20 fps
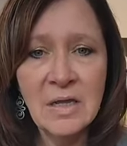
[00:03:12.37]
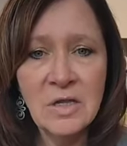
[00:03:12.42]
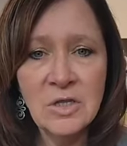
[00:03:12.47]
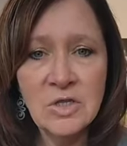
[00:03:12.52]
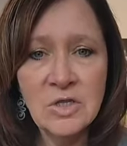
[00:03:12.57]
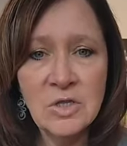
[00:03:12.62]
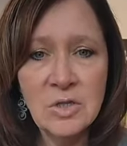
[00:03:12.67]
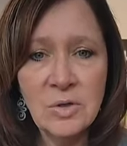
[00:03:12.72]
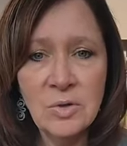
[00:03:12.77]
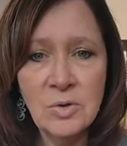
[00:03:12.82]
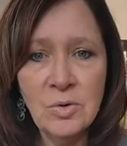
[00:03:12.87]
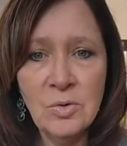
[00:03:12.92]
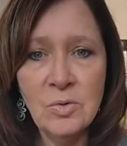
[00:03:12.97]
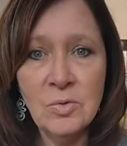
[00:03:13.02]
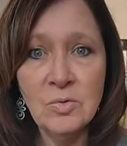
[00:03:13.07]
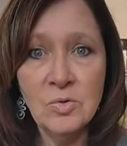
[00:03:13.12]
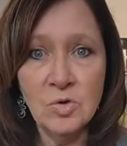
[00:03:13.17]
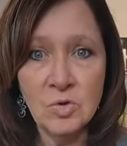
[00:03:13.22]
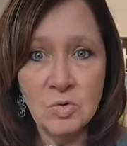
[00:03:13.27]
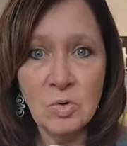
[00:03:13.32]
to
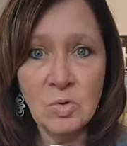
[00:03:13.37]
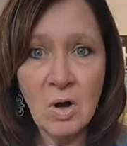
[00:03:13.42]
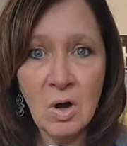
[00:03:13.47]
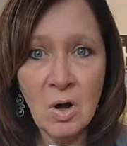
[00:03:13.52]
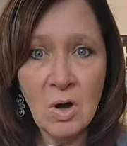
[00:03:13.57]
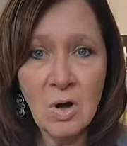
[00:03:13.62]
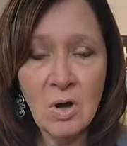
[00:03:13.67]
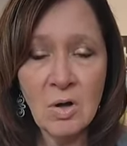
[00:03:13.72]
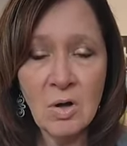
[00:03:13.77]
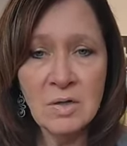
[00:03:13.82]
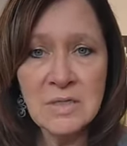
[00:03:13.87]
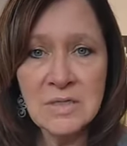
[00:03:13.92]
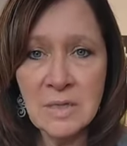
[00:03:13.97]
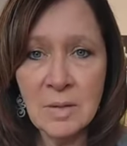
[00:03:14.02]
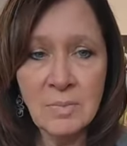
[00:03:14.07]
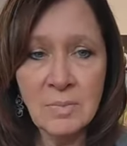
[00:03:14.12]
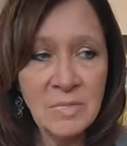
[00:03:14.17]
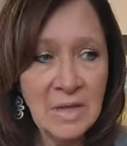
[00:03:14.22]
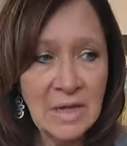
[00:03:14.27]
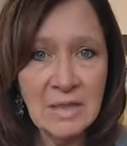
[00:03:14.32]
draw
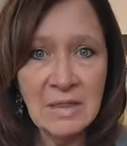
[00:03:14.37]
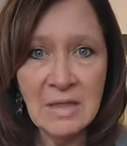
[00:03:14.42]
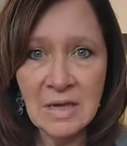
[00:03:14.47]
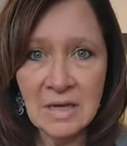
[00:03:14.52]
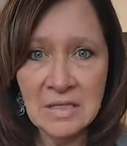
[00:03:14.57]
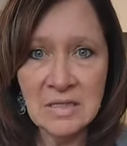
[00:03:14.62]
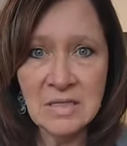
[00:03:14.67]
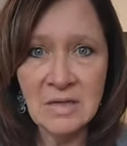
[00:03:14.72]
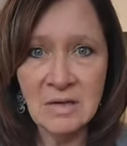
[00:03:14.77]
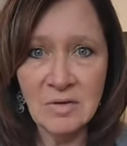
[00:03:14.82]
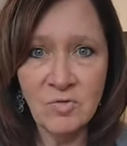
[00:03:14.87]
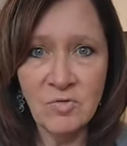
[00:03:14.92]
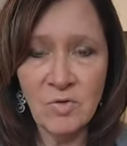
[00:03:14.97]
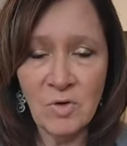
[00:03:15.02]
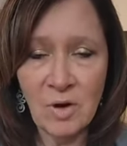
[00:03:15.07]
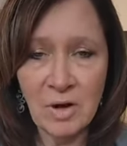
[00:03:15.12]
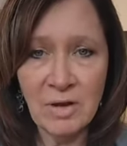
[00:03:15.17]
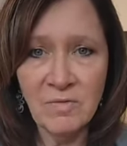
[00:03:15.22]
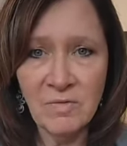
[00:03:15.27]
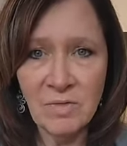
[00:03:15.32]
something that is in
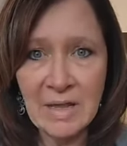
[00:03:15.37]
front of,